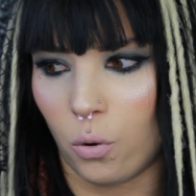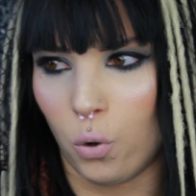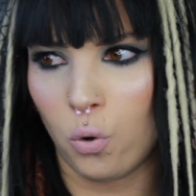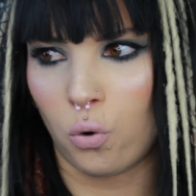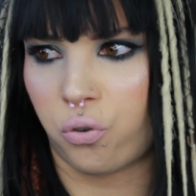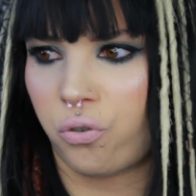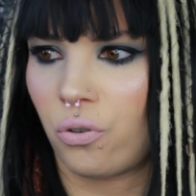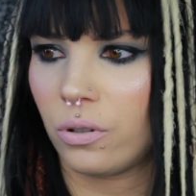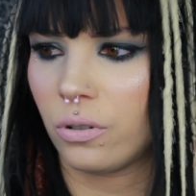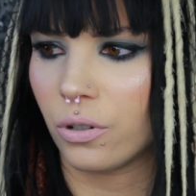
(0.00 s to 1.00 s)
Ooh
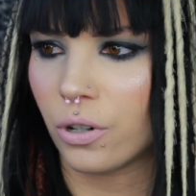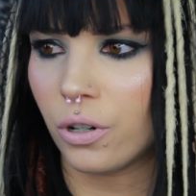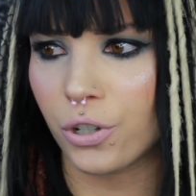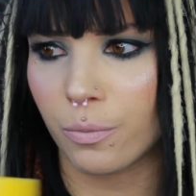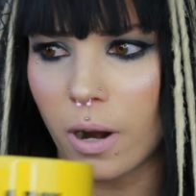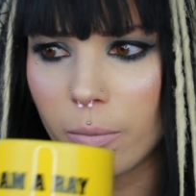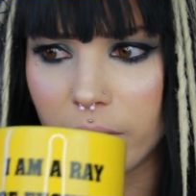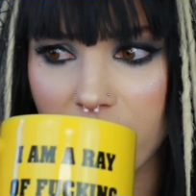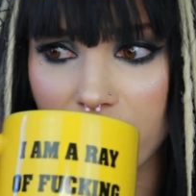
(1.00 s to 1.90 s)
your girl should probably